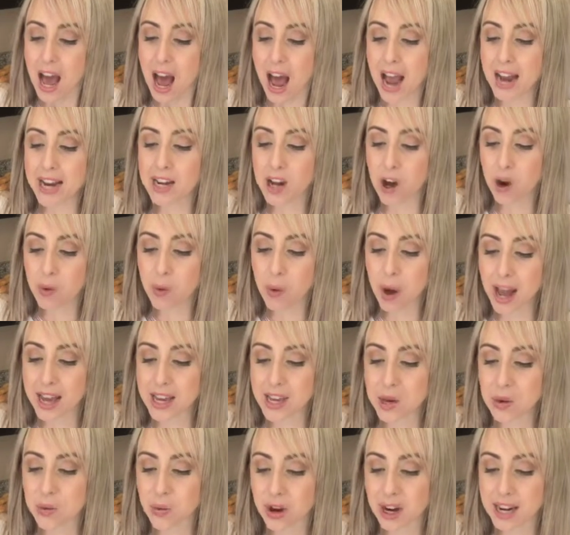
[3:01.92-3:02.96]
I know why
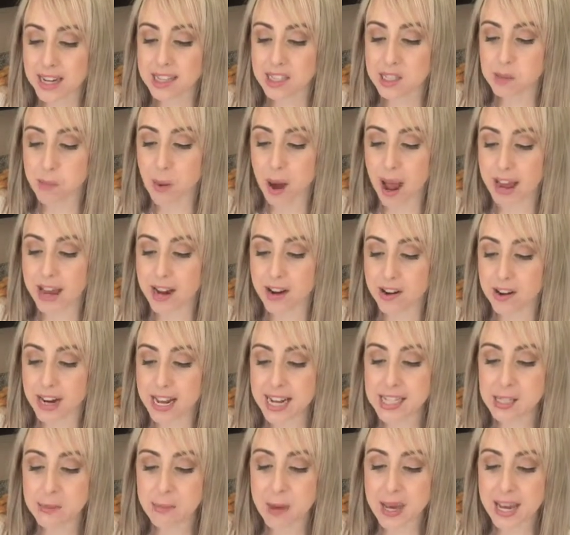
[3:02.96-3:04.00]
you were inspired.
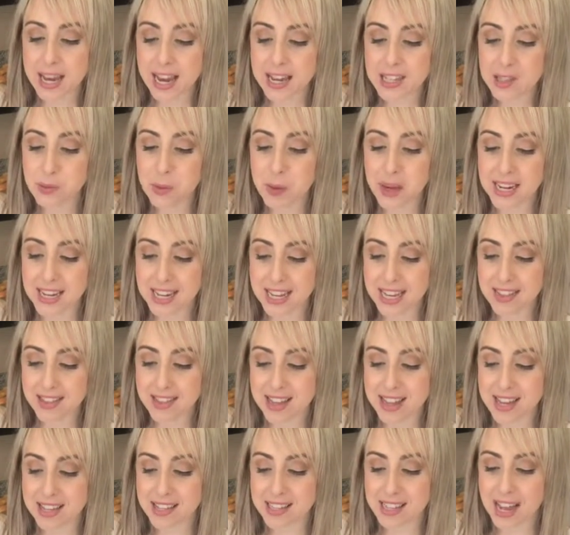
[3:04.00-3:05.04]
It's because we need
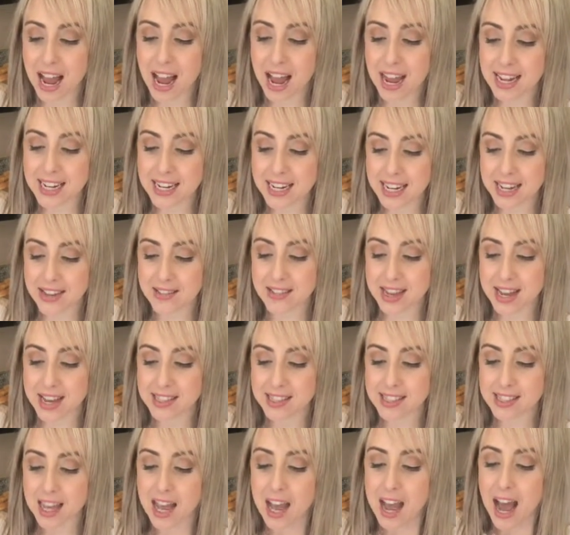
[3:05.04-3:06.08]
this. I need
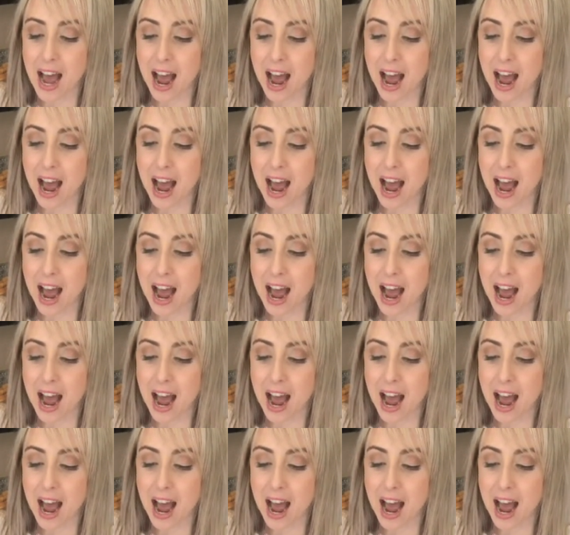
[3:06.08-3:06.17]
this.